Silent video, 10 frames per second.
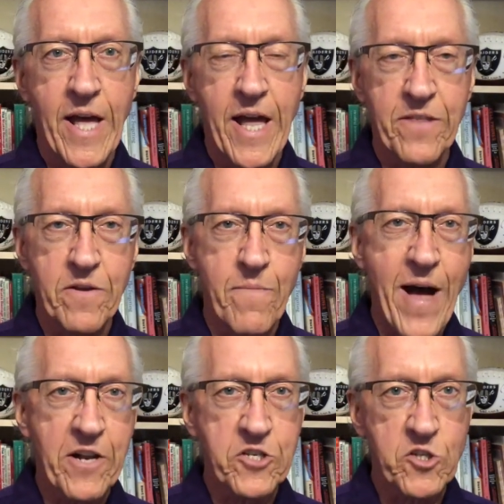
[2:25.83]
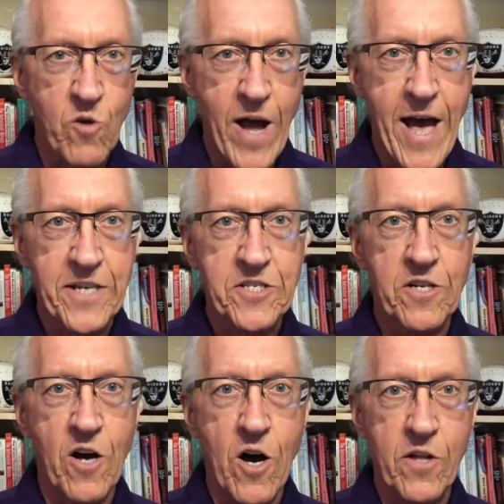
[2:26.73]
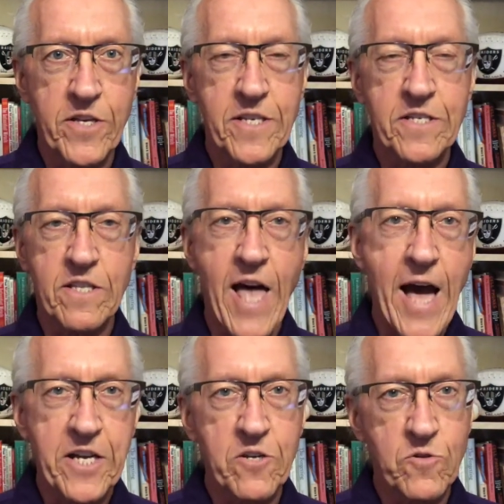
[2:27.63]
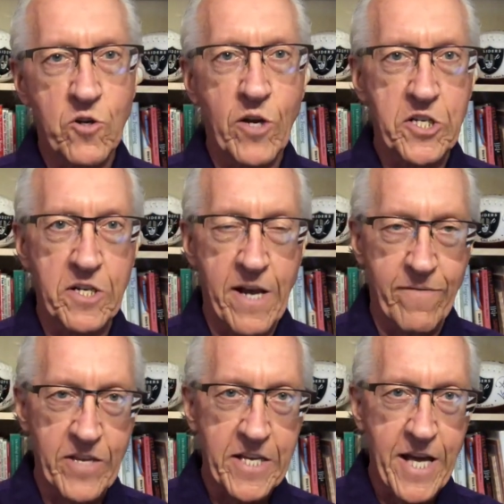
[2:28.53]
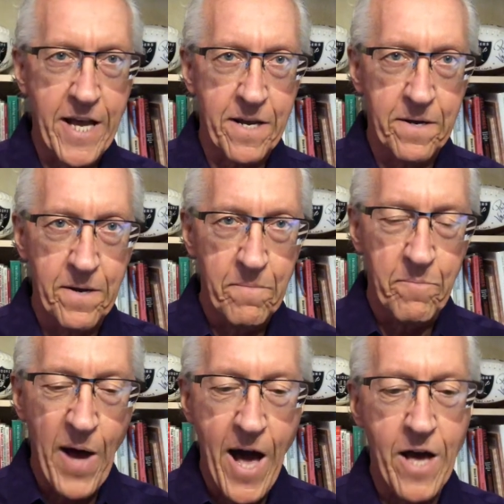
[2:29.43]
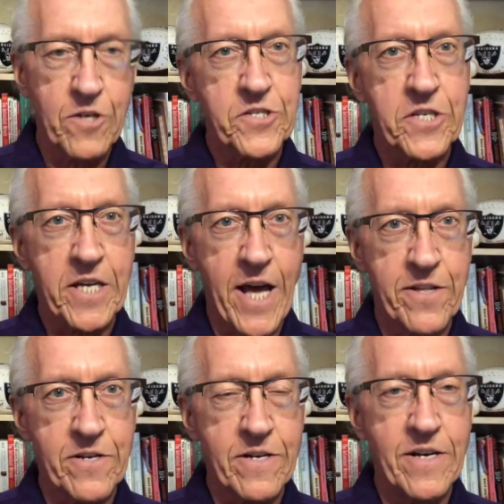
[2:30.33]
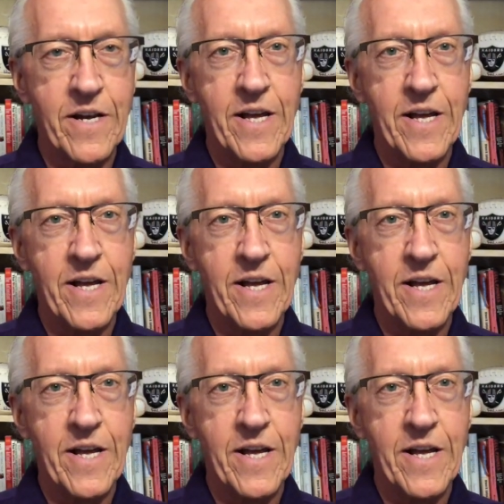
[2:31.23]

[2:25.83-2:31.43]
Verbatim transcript: and the amount of stress and all these lack of nutrition, everything kind of piles together.